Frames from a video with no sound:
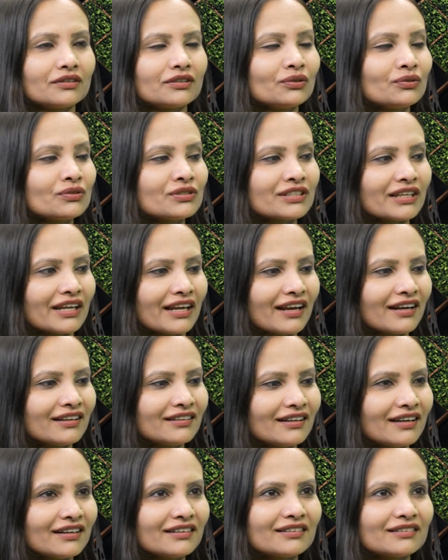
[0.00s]
You said
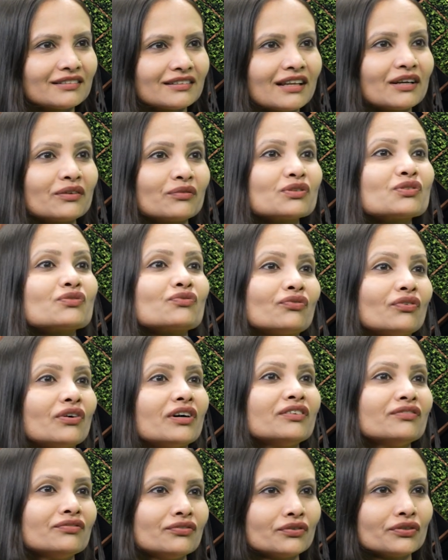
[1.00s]
that that was
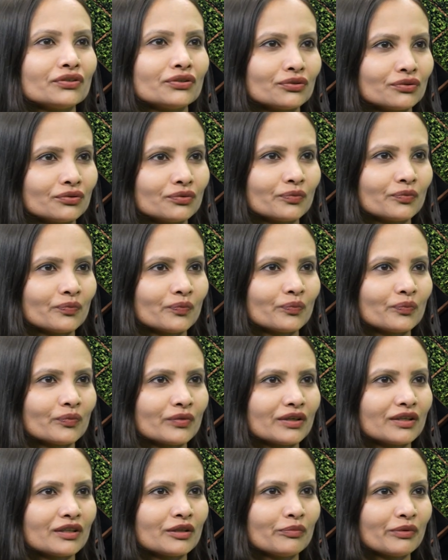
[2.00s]
fun for you,
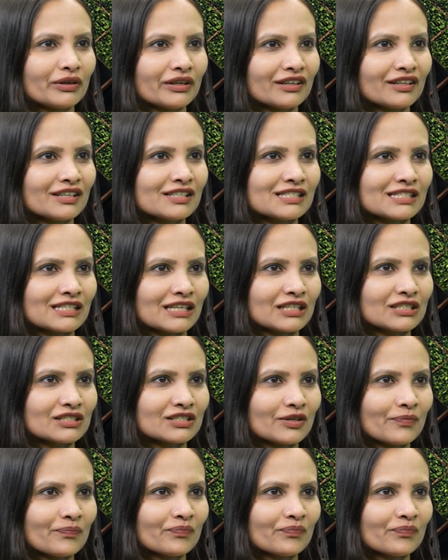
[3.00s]
the beginning stage.